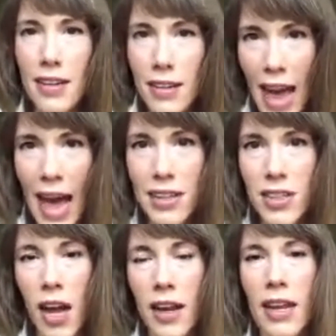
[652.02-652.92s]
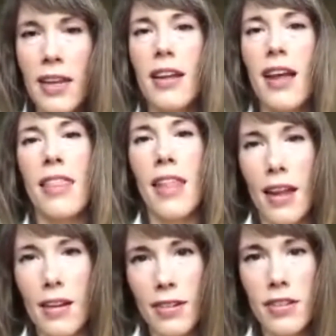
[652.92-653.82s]
act on it, and
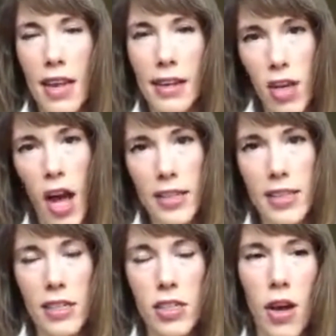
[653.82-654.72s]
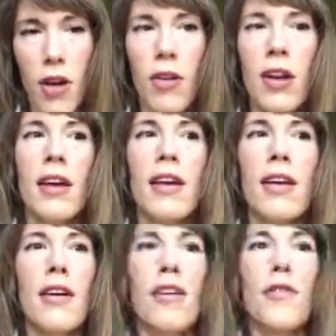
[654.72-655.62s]
toss it. So
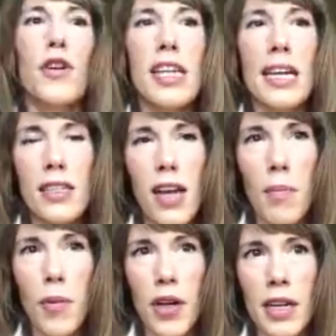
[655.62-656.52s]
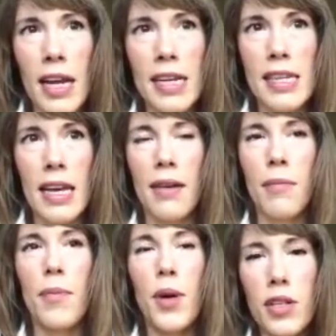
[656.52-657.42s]
for desktop
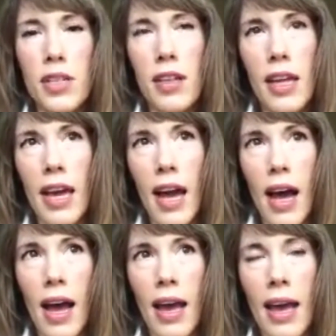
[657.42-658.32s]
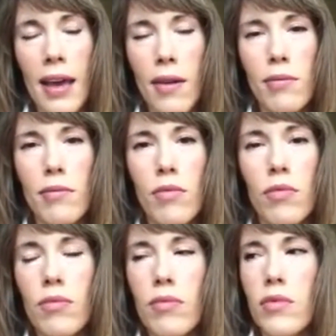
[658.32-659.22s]
organizing, personally, I
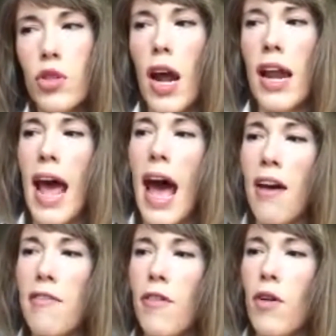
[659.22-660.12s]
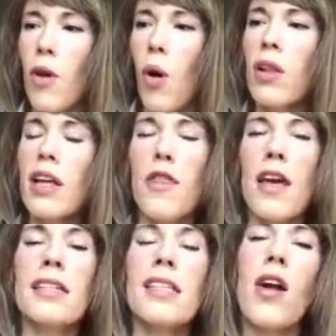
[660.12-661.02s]
try to have the only
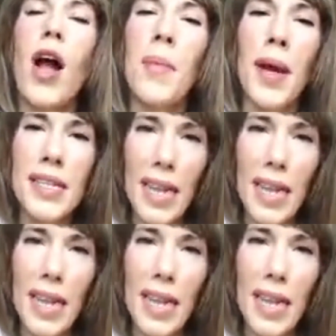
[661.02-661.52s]
things that are on my